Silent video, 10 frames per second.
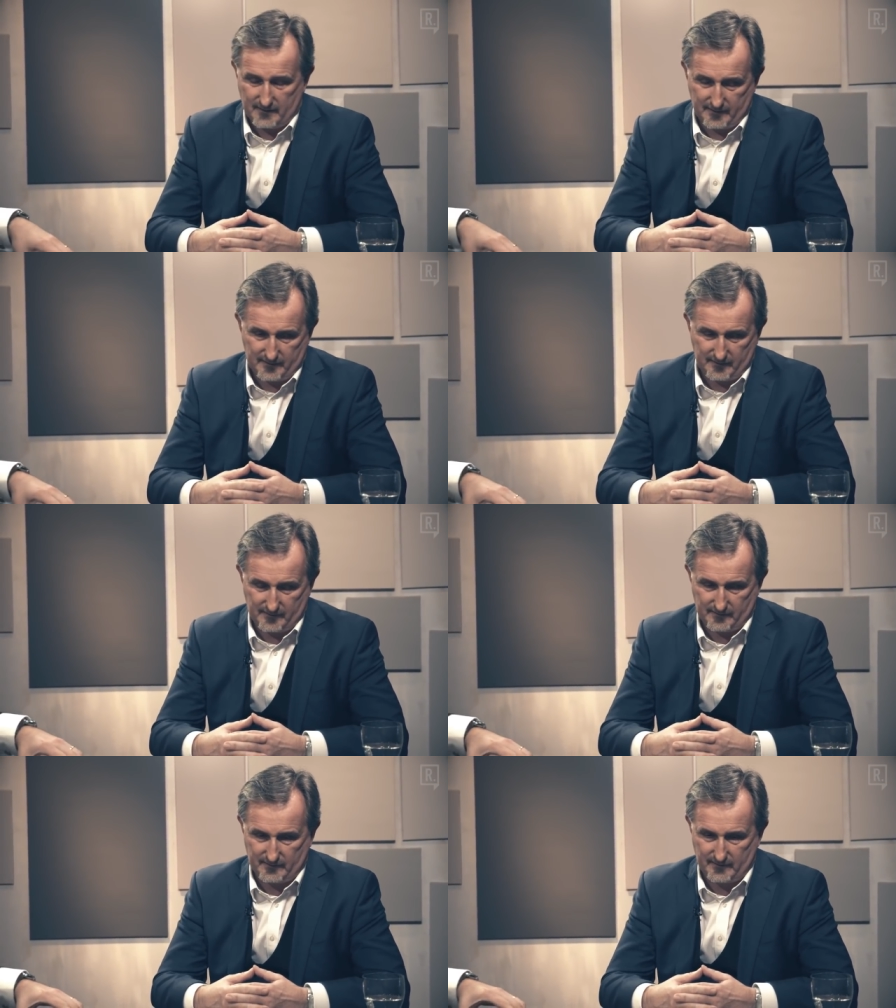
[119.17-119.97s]
I
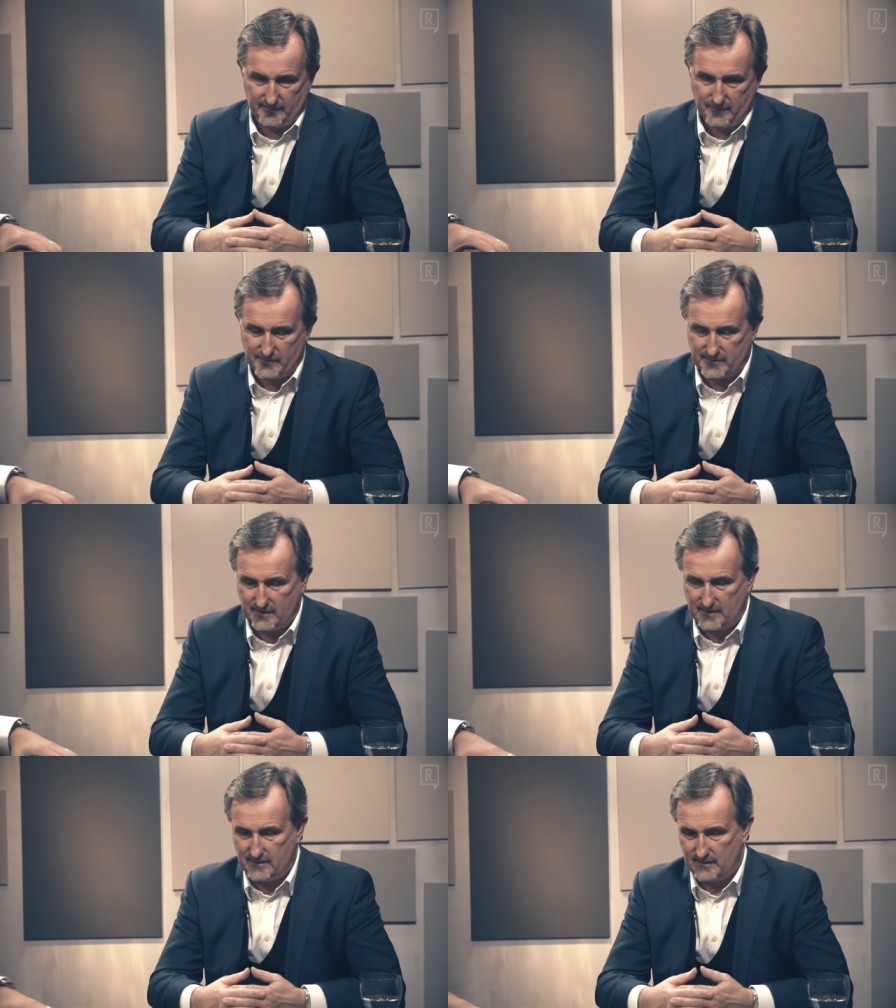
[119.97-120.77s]
think if you
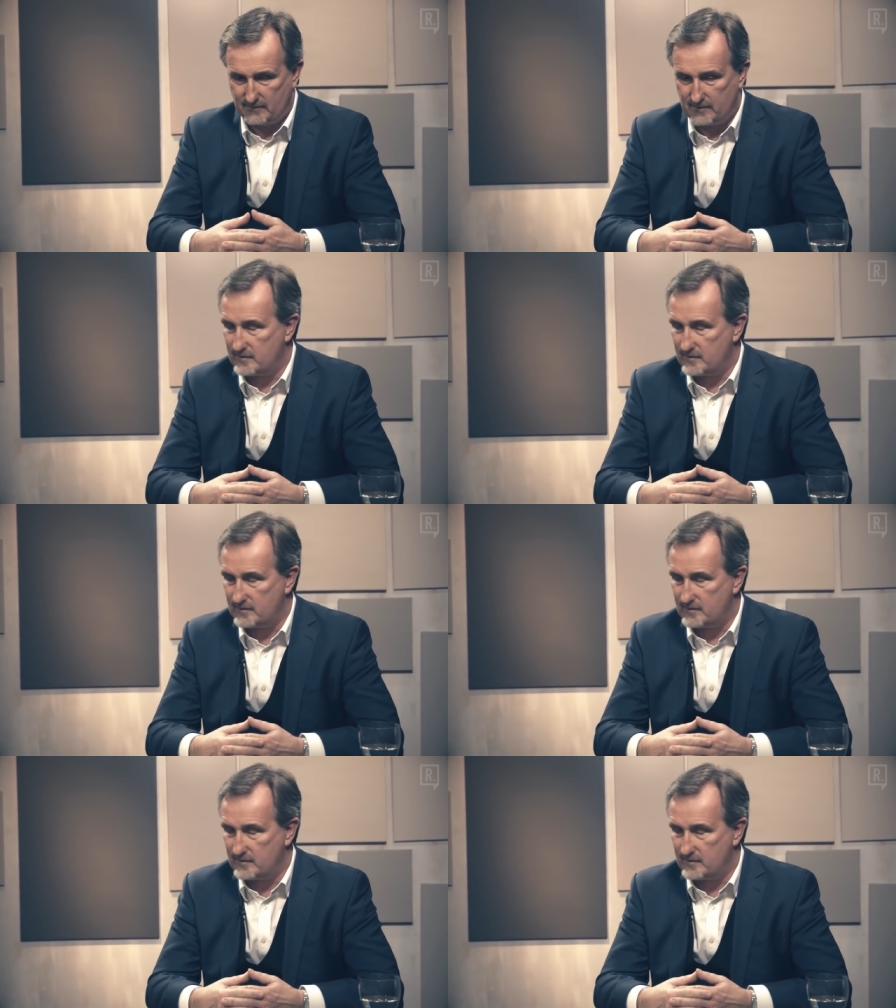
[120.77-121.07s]
see now the